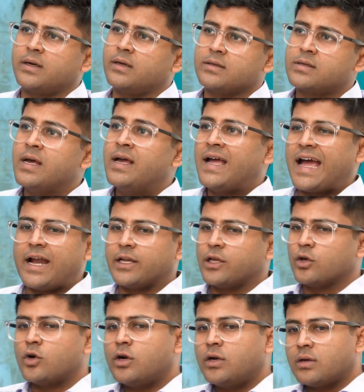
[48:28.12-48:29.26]
it is. And
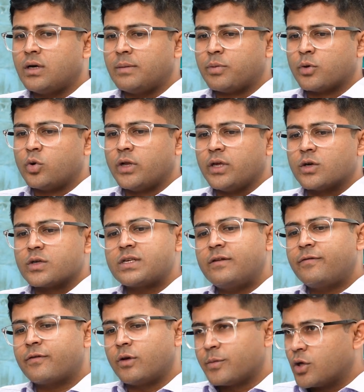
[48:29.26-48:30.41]
you're not uprooting
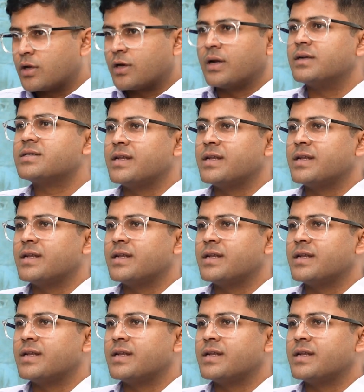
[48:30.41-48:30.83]
yourself from your current